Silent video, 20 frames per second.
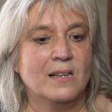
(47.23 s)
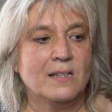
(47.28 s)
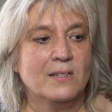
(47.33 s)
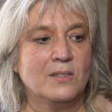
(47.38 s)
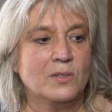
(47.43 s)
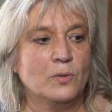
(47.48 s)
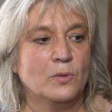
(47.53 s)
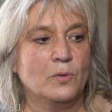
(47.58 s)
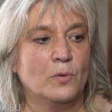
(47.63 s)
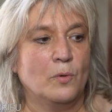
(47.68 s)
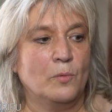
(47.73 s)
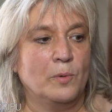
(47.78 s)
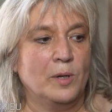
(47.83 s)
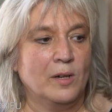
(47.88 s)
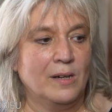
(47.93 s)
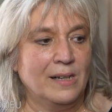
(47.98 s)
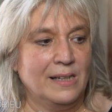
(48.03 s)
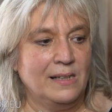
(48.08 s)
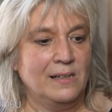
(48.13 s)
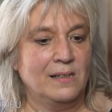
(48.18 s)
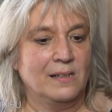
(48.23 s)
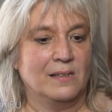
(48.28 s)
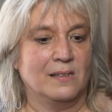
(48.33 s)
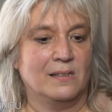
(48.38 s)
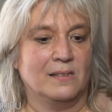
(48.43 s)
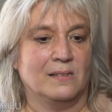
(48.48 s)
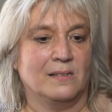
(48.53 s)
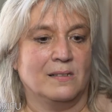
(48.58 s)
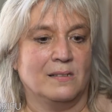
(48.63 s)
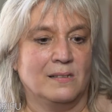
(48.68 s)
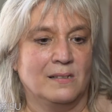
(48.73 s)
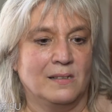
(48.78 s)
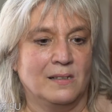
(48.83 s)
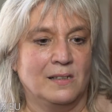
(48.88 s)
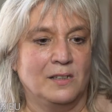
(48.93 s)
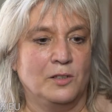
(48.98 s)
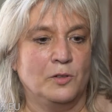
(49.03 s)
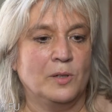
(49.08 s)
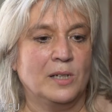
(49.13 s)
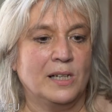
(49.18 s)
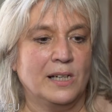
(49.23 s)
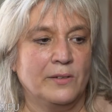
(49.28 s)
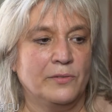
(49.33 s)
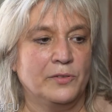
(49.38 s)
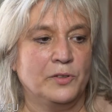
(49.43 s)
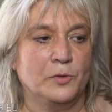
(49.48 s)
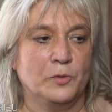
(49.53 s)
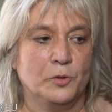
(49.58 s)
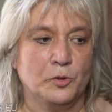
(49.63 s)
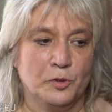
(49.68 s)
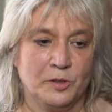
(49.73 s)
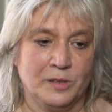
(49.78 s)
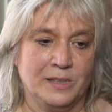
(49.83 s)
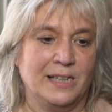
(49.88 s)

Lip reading: So really, you have, to